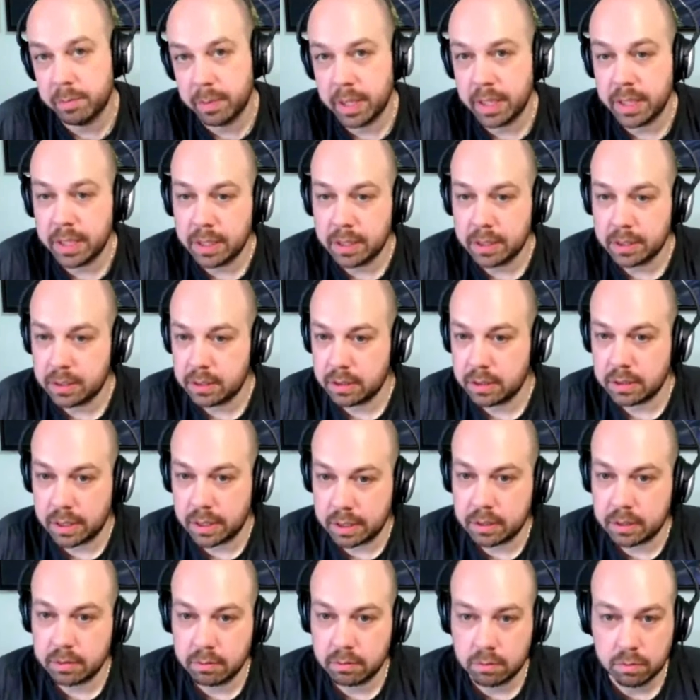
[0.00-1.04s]
bit of money because
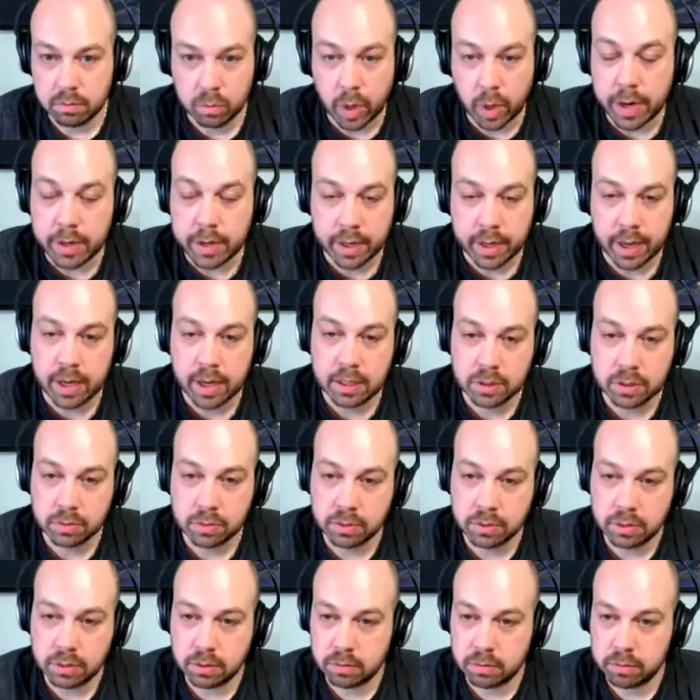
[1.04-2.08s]
like
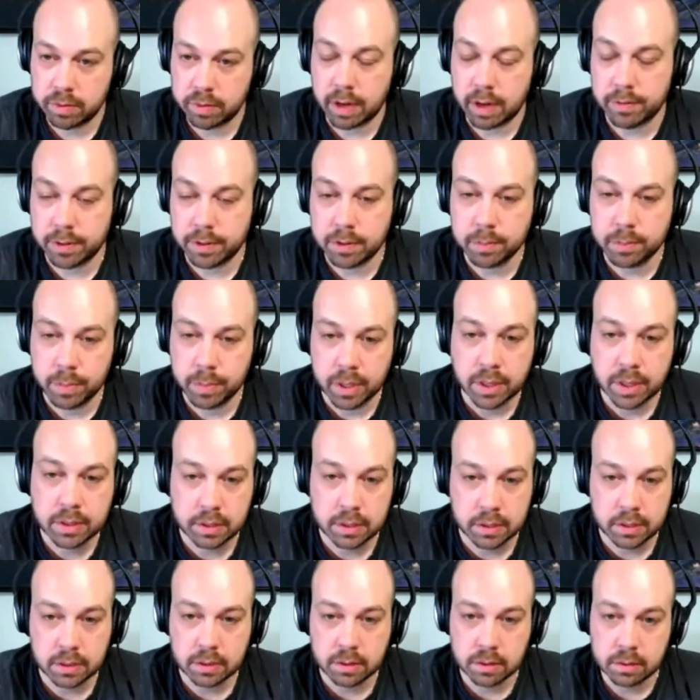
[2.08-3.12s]
Wirecast was 500
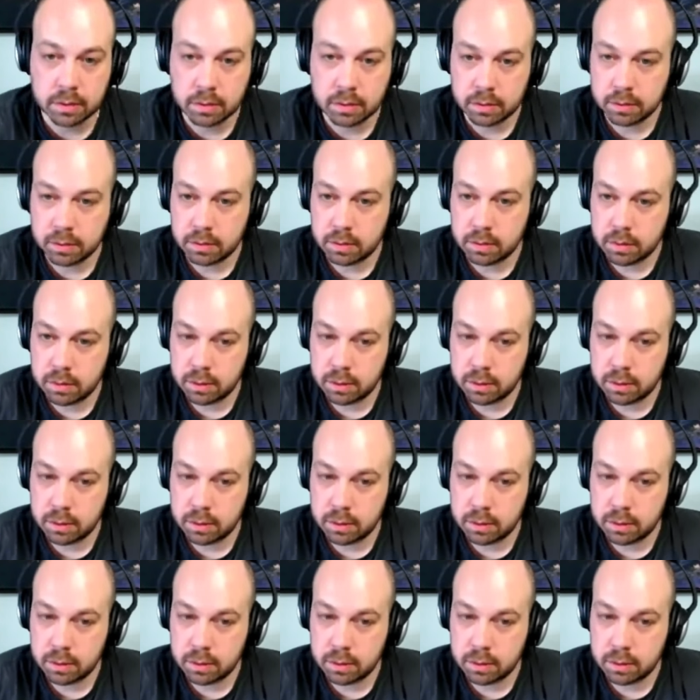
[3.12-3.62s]
bucks and yep.